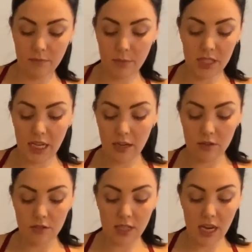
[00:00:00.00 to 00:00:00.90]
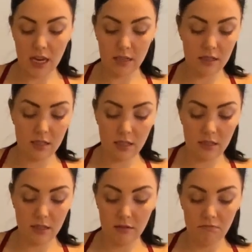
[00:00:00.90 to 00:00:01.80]
potatoes and
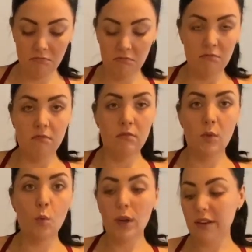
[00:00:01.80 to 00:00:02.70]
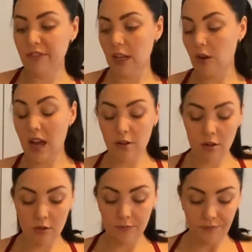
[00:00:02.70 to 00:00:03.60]
wheat flour. I don't
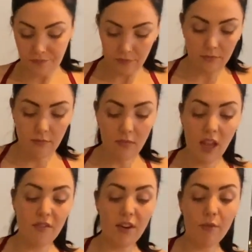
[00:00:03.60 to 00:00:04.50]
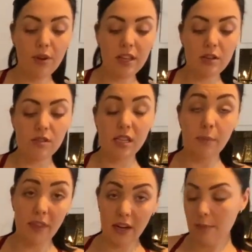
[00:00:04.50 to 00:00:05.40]
know. I've never really used it,
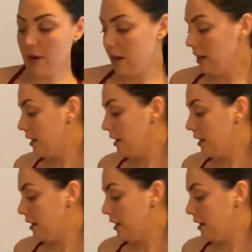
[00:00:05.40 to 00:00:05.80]
but then I got it